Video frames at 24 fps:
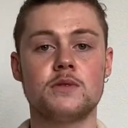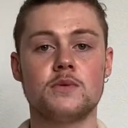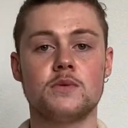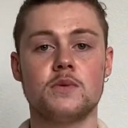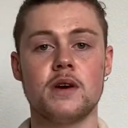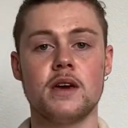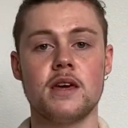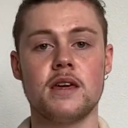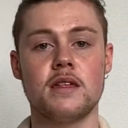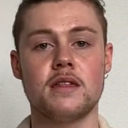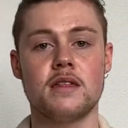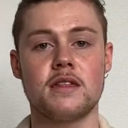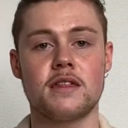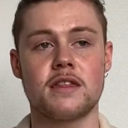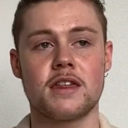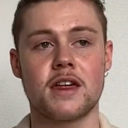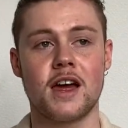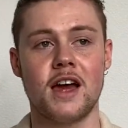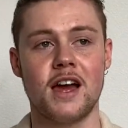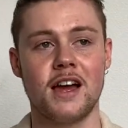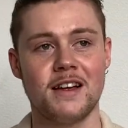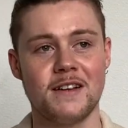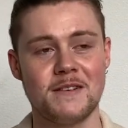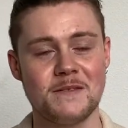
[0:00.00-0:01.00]
with
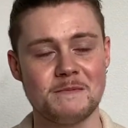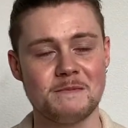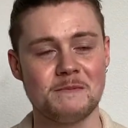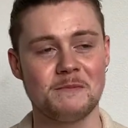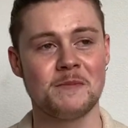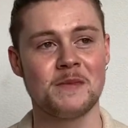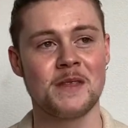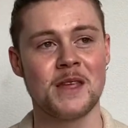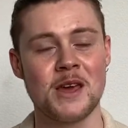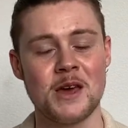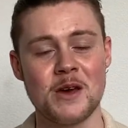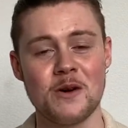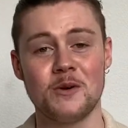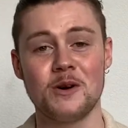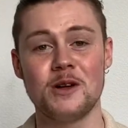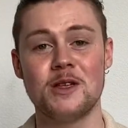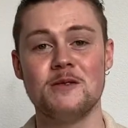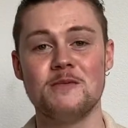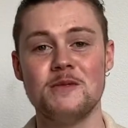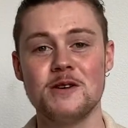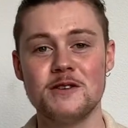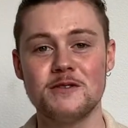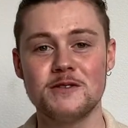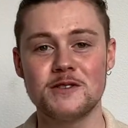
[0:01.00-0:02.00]
with a
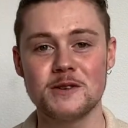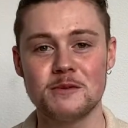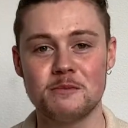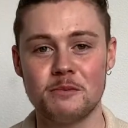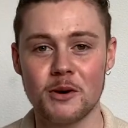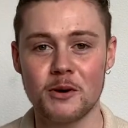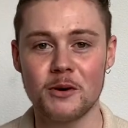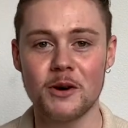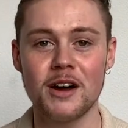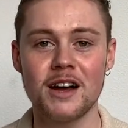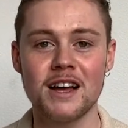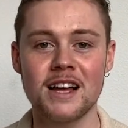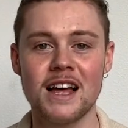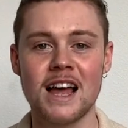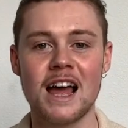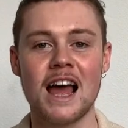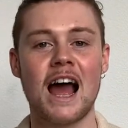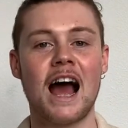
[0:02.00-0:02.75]
move to Boro.